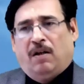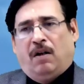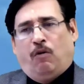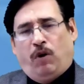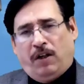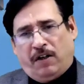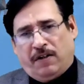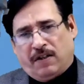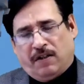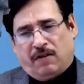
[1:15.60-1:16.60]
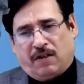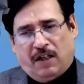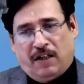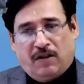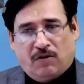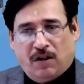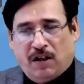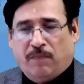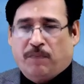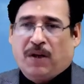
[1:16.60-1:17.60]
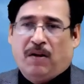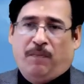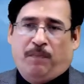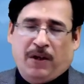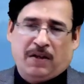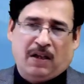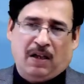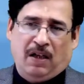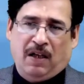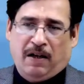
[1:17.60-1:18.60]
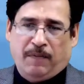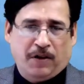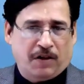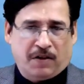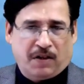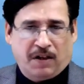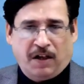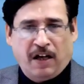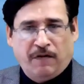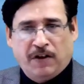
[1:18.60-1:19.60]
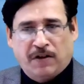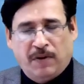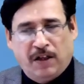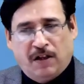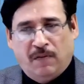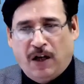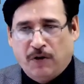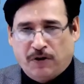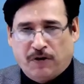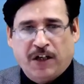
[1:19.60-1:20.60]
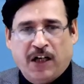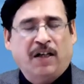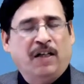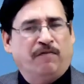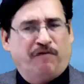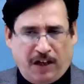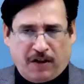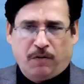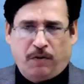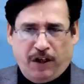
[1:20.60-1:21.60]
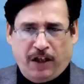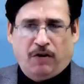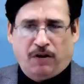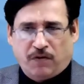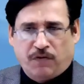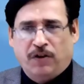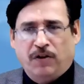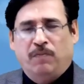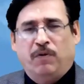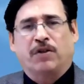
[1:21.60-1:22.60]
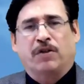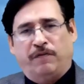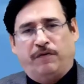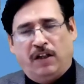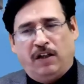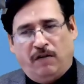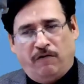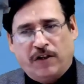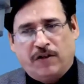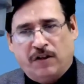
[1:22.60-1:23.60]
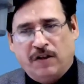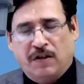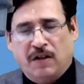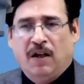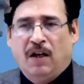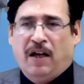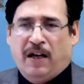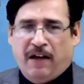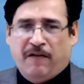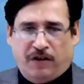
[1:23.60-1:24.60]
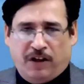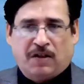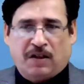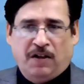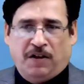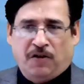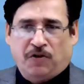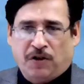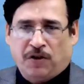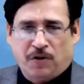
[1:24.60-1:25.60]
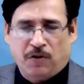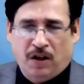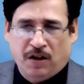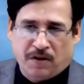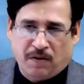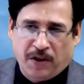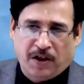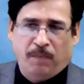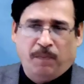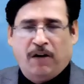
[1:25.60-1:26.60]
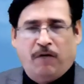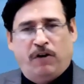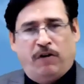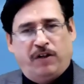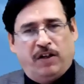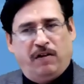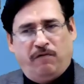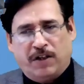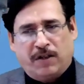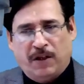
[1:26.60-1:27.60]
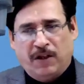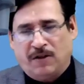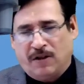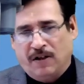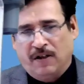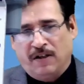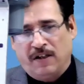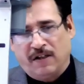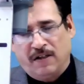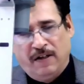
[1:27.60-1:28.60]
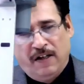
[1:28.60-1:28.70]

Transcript: One reason is that actually, basically, I am interested in having some income out of that. In fact, to be very honest with you, most of the investors have this intention to earn some income by way of their investments, correct?